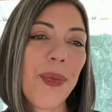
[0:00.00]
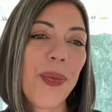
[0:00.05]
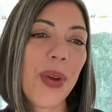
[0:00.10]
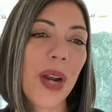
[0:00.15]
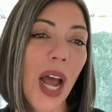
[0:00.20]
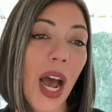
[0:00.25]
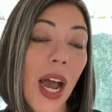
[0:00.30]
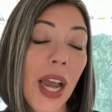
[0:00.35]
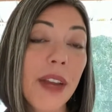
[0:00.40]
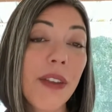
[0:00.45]

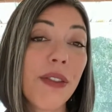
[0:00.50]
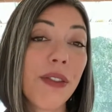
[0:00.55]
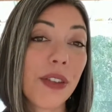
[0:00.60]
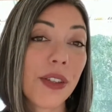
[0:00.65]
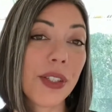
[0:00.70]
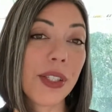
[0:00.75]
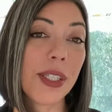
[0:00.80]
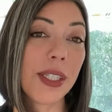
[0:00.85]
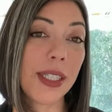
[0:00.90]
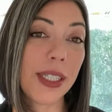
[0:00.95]
When I
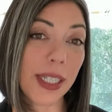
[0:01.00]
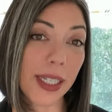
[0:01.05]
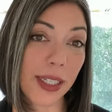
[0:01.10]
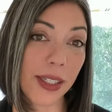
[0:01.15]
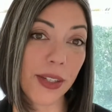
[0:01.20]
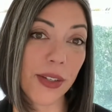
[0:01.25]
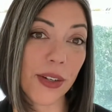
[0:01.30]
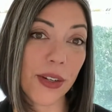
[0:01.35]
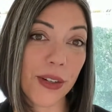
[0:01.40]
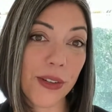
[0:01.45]
first
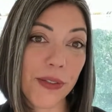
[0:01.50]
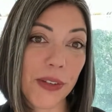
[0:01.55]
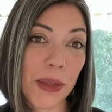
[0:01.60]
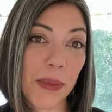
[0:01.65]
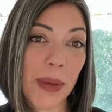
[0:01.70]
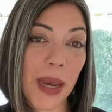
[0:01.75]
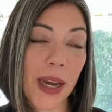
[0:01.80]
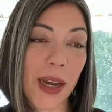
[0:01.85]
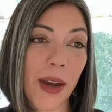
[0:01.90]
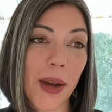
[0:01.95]
did
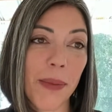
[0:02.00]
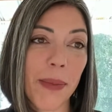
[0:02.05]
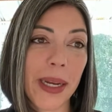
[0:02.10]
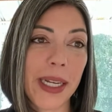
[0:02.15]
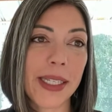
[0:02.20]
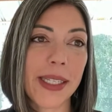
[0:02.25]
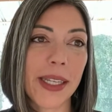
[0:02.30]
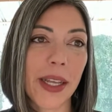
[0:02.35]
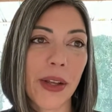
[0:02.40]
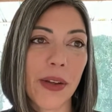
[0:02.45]
neurofeedback on
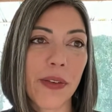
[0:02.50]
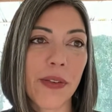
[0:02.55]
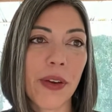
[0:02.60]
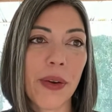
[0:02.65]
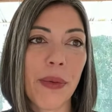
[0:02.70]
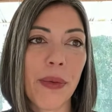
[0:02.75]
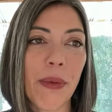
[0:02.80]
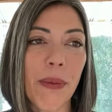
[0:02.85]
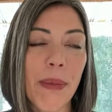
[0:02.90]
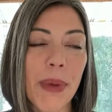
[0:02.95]
myself,
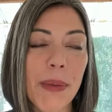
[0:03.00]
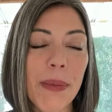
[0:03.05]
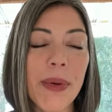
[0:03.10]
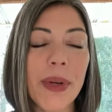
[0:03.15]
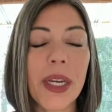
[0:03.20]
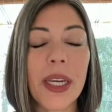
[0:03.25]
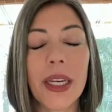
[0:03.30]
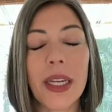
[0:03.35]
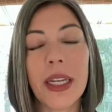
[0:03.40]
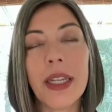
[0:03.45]
I
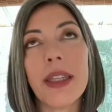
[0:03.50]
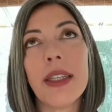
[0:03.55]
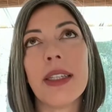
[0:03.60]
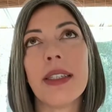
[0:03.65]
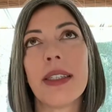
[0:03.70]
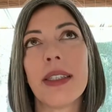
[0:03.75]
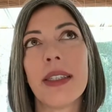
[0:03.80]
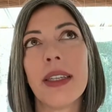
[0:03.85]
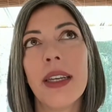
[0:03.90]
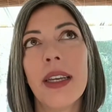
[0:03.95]
remember getting
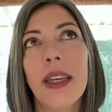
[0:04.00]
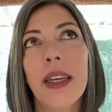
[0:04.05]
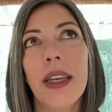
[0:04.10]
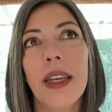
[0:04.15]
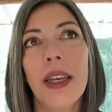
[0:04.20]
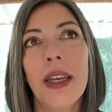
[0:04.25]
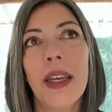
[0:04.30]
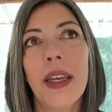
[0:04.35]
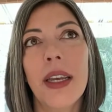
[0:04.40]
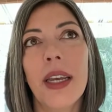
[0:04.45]
this
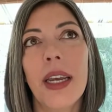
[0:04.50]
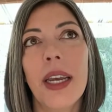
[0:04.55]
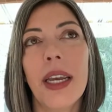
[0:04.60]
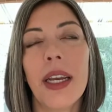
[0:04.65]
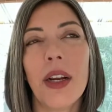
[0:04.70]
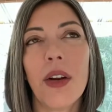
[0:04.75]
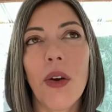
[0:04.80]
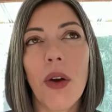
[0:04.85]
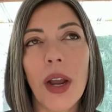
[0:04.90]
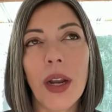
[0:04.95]

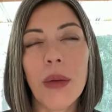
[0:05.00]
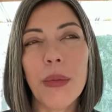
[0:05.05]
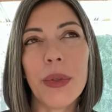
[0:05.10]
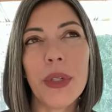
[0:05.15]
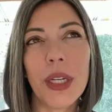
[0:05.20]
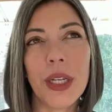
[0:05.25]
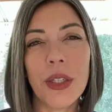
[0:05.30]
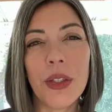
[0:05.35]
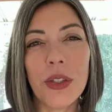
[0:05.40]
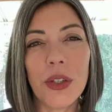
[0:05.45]

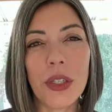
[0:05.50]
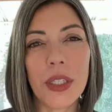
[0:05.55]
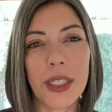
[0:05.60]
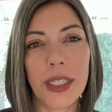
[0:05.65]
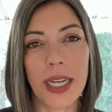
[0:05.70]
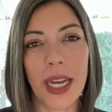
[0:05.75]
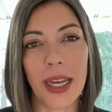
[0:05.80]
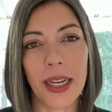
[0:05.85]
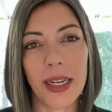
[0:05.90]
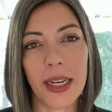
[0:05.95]
incredible
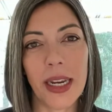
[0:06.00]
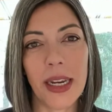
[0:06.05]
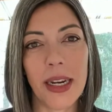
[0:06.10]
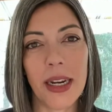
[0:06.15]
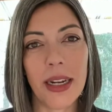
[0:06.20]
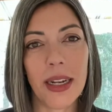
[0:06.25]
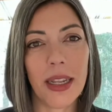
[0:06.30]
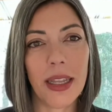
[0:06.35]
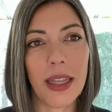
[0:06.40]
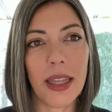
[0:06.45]

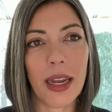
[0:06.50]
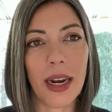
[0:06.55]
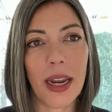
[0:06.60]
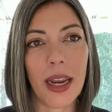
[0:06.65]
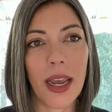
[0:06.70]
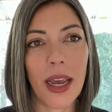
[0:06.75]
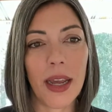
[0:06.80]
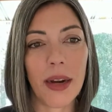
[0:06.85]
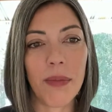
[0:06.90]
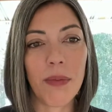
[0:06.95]
understanding that
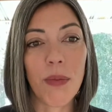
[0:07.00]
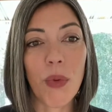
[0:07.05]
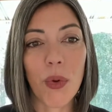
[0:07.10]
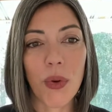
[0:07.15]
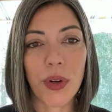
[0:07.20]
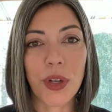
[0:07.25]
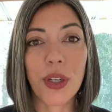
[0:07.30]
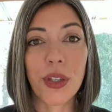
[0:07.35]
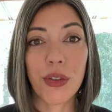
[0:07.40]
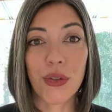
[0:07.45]
I had
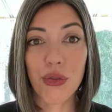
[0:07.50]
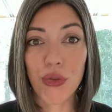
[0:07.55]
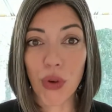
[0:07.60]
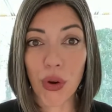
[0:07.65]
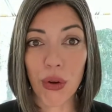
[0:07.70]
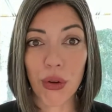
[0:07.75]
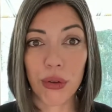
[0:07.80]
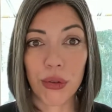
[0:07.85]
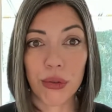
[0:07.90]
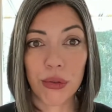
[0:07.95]
more
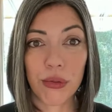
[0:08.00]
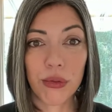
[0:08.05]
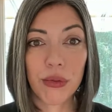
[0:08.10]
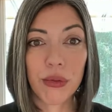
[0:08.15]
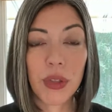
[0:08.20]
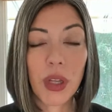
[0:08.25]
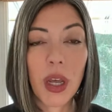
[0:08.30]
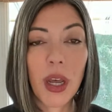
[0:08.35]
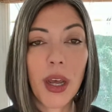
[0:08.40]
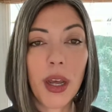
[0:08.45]
control
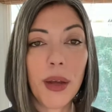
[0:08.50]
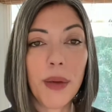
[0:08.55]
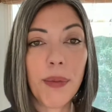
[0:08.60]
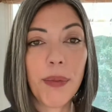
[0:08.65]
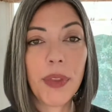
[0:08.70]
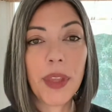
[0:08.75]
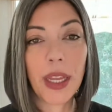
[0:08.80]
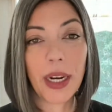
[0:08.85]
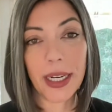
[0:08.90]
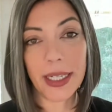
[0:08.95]

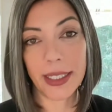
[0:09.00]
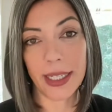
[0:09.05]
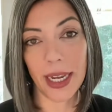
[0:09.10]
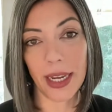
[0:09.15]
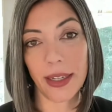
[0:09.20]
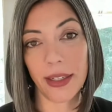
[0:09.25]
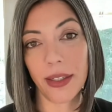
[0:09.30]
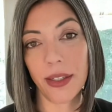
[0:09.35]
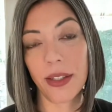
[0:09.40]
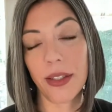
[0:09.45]
than I
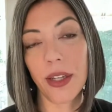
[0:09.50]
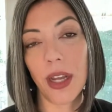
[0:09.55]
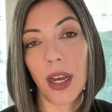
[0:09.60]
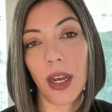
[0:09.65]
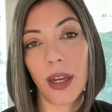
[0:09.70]
did